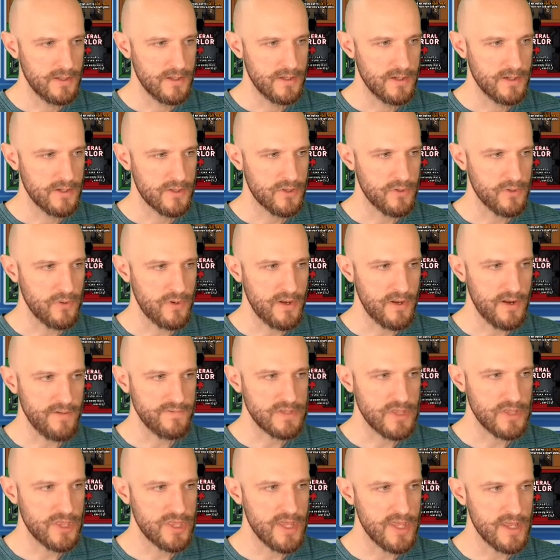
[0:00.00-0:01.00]
so I don't have
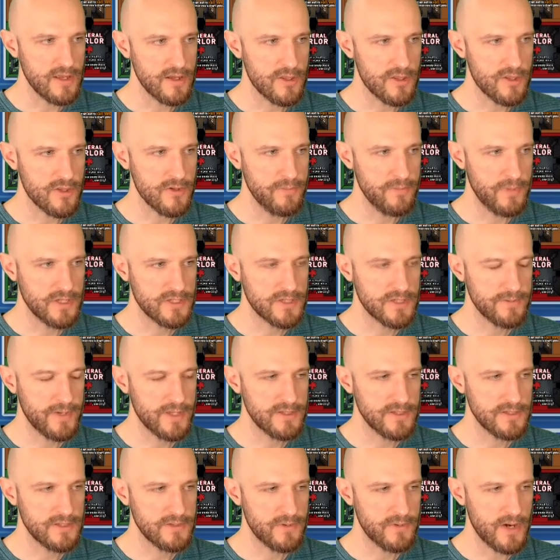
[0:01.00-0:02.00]
to think so much about
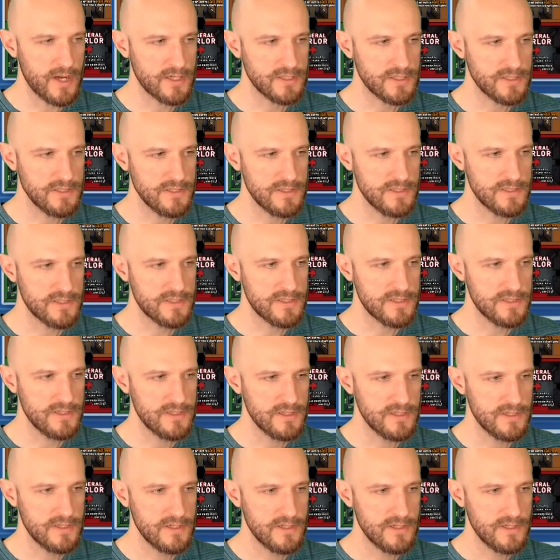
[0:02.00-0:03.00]
the directions.
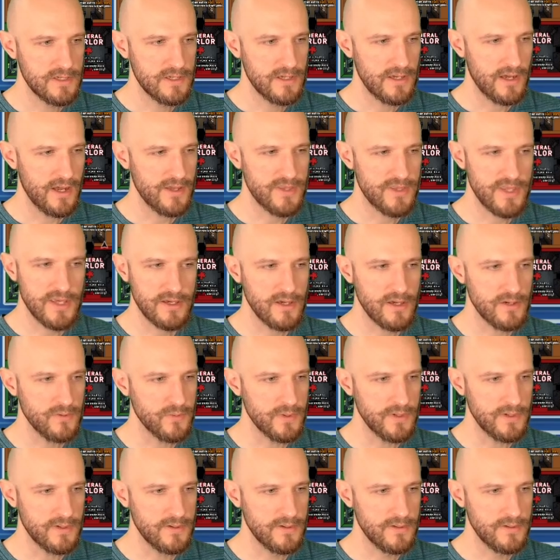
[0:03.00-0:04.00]
I think I
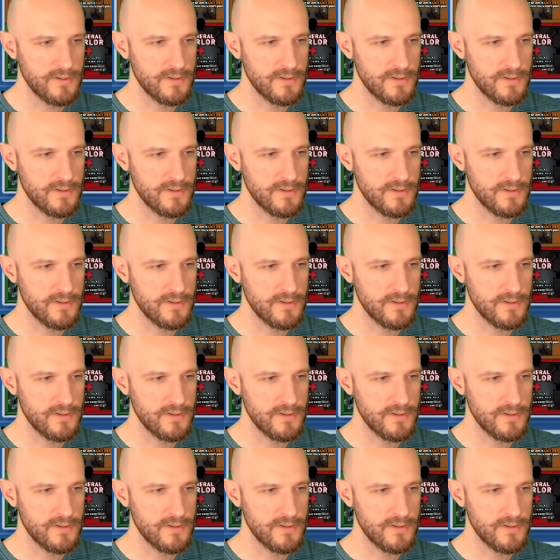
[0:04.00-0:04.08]
will.